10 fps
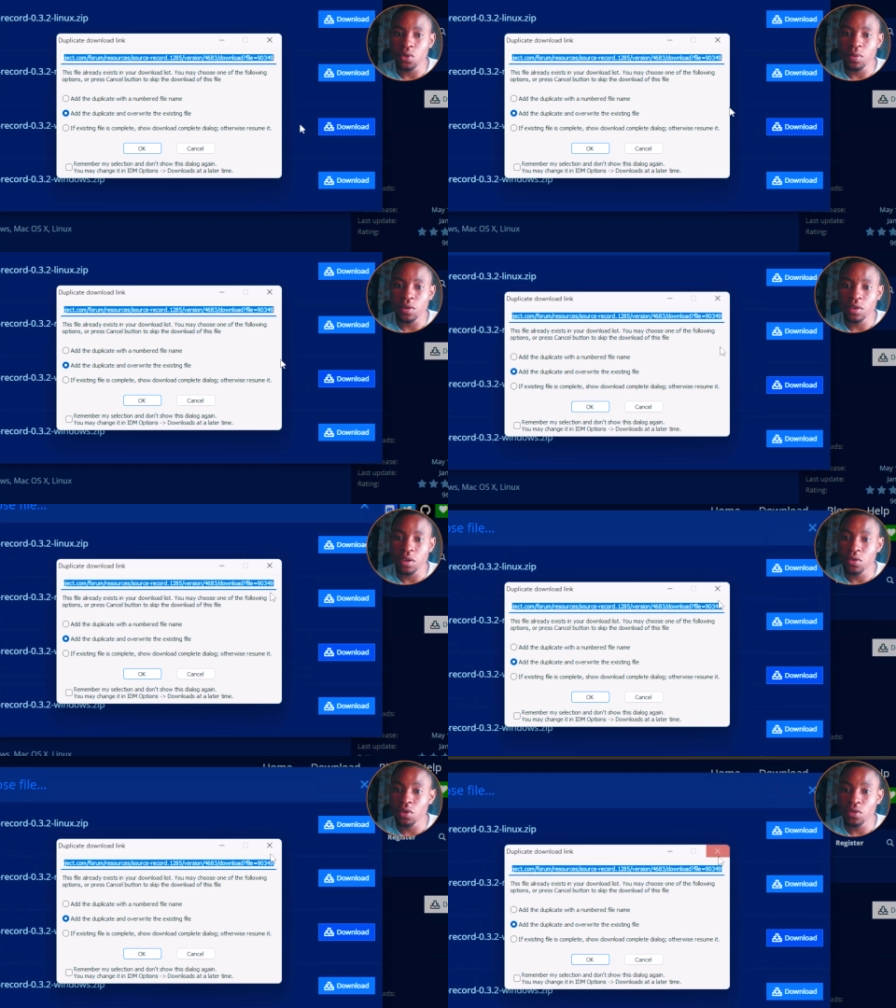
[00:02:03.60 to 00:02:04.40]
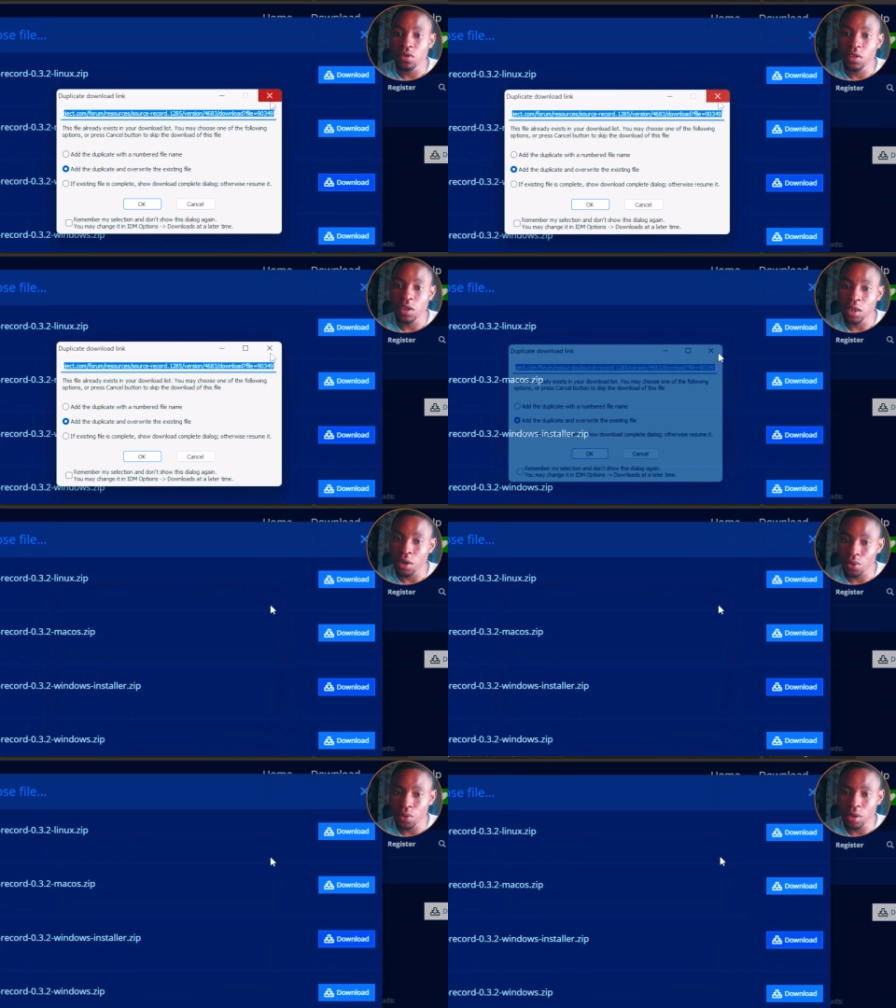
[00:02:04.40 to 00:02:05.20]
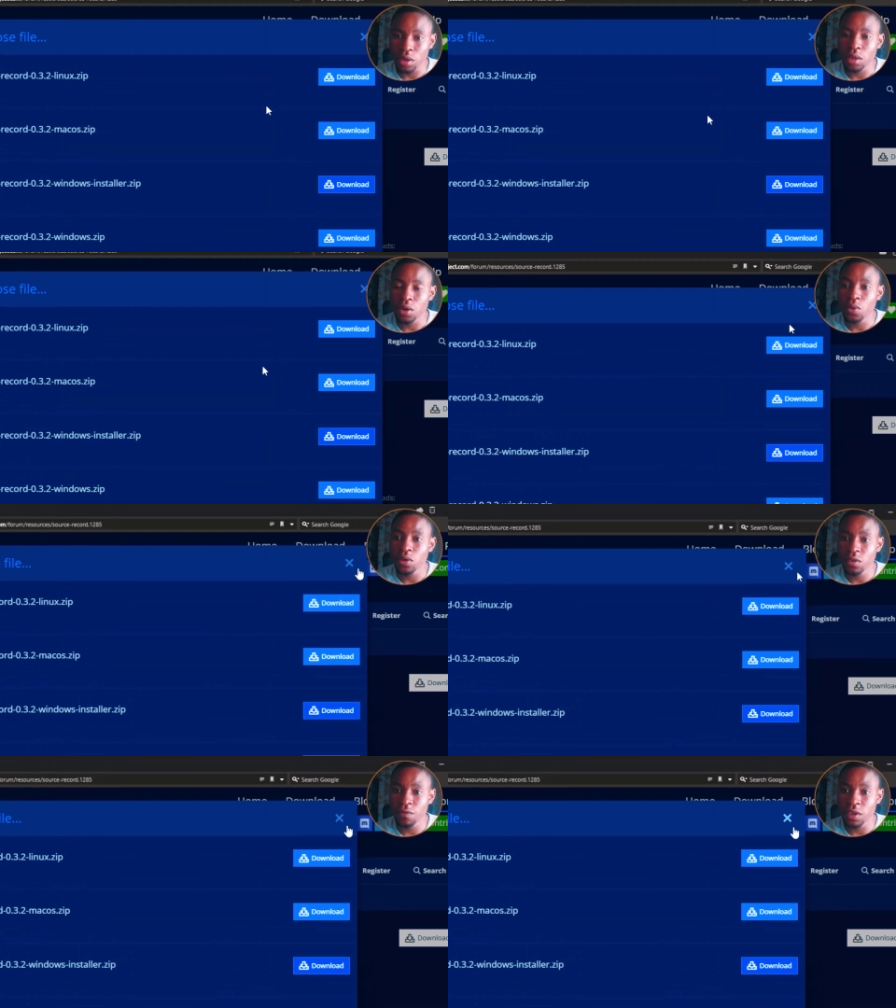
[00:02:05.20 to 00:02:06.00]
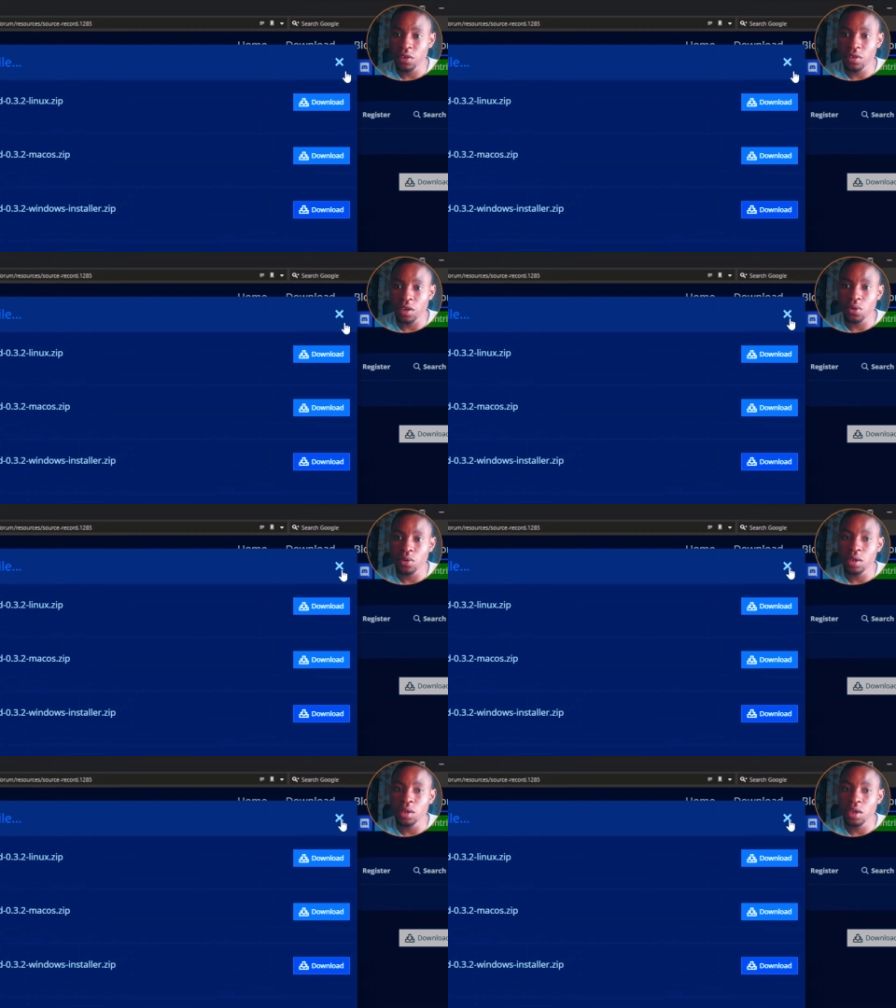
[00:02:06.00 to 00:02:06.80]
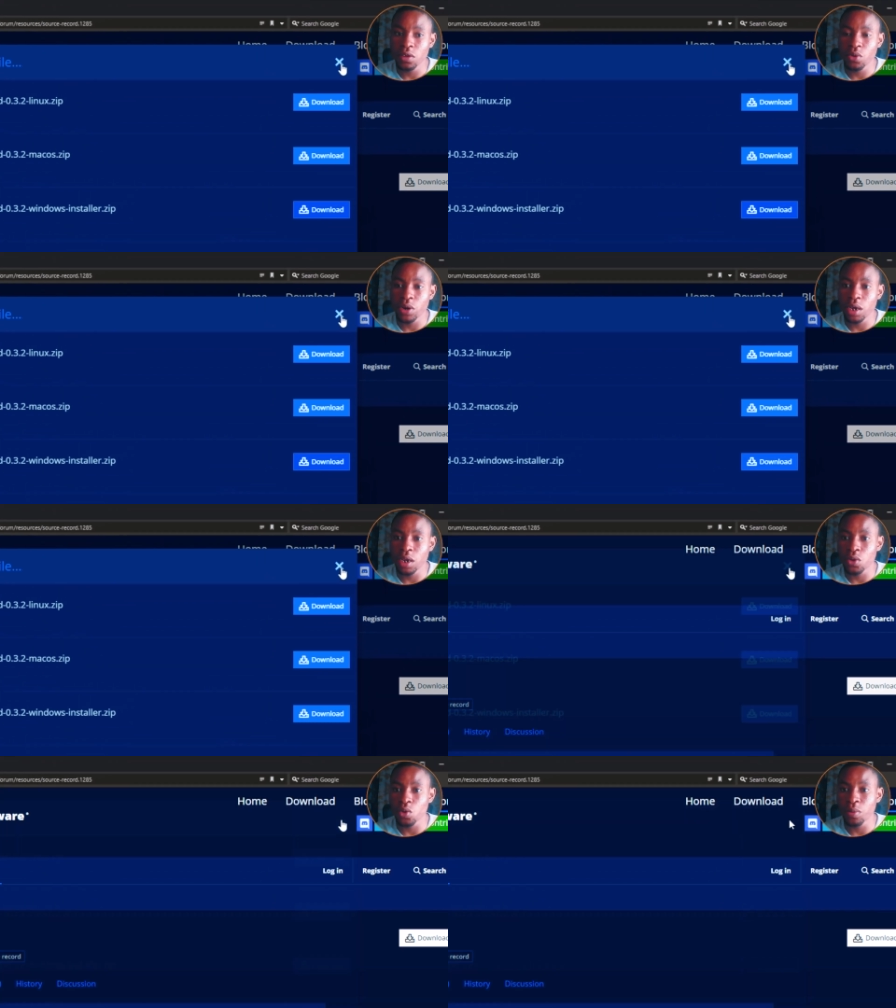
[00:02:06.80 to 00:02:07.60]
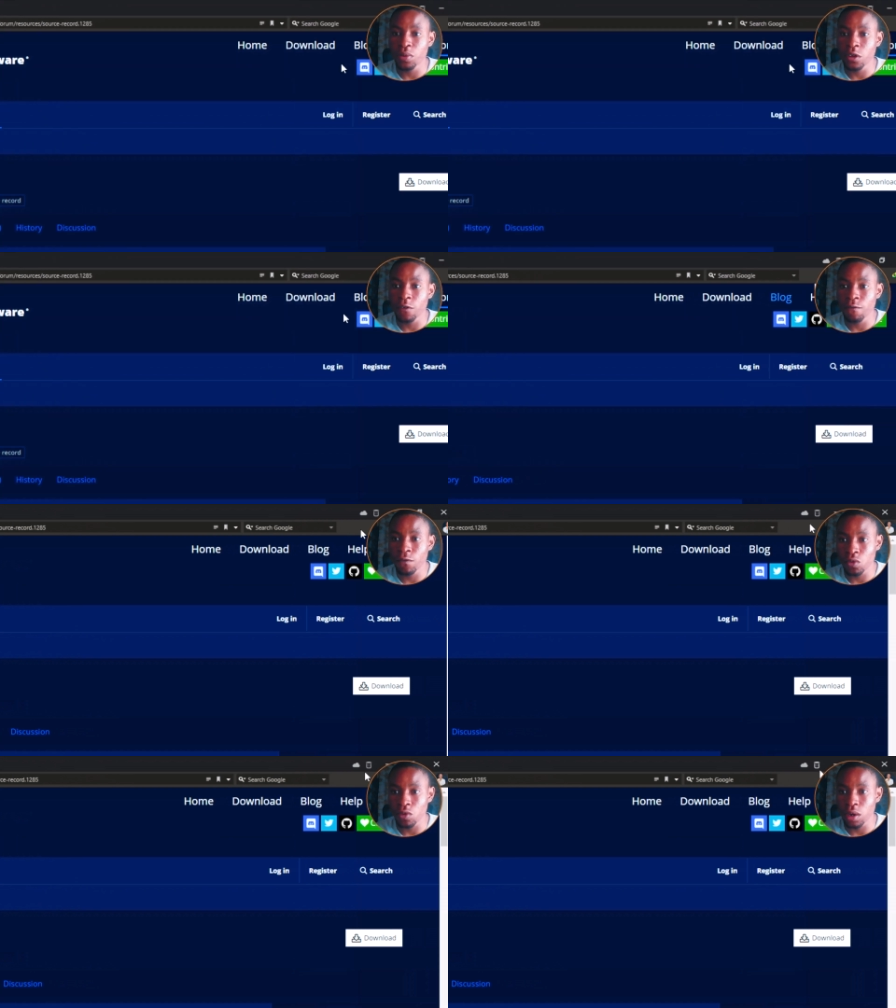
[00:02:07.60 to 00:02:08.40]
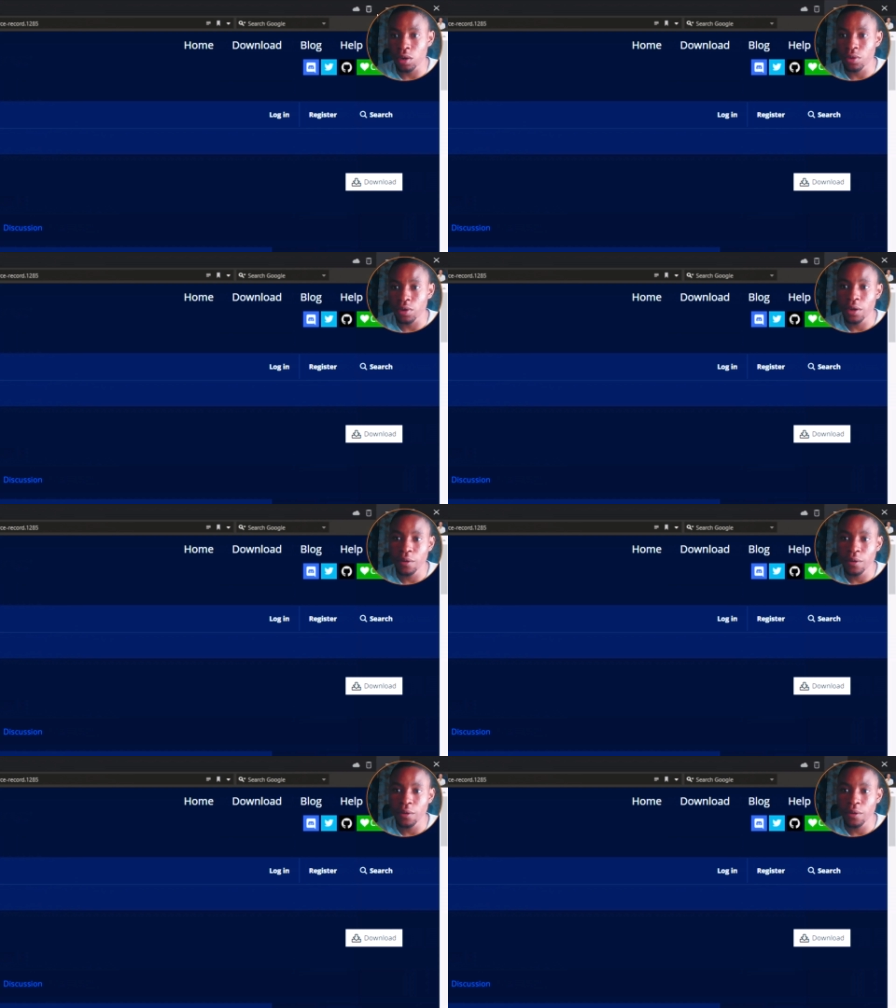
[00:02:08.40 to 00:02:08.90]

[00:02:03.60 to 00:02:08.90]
button, it's going to start downloading. And once you finish downloading, let's go ahead and open the folder. Right,